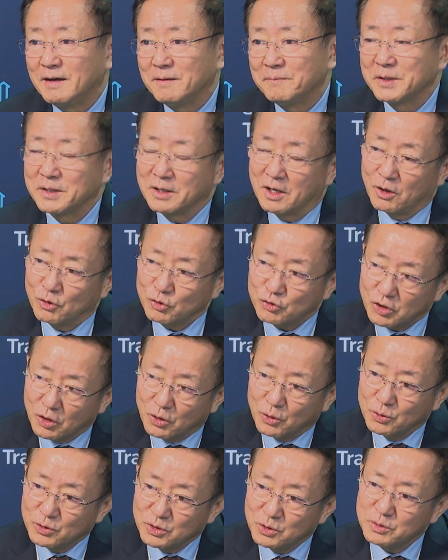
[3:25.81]
But
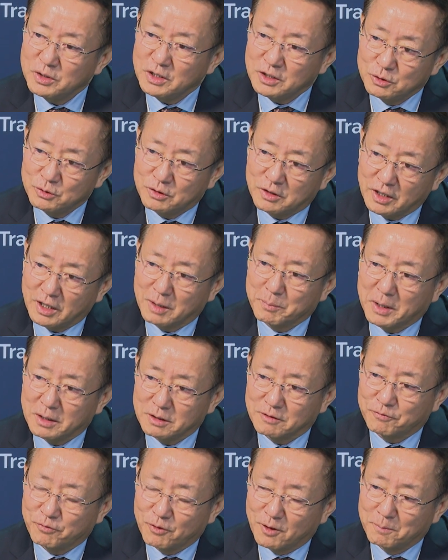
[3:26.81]
also, you need to think
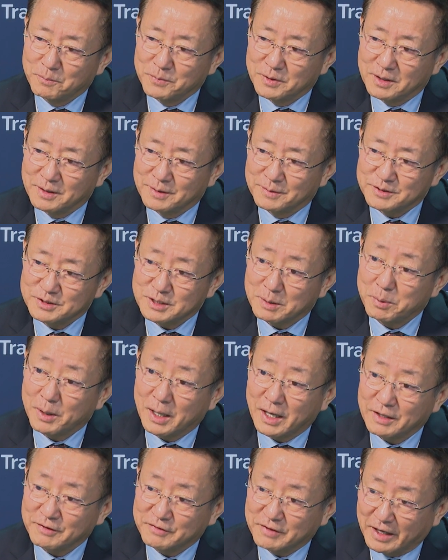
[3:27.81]
about it from the
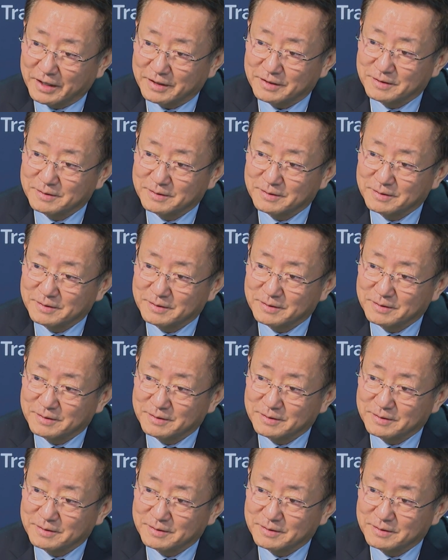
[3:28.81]
supply side,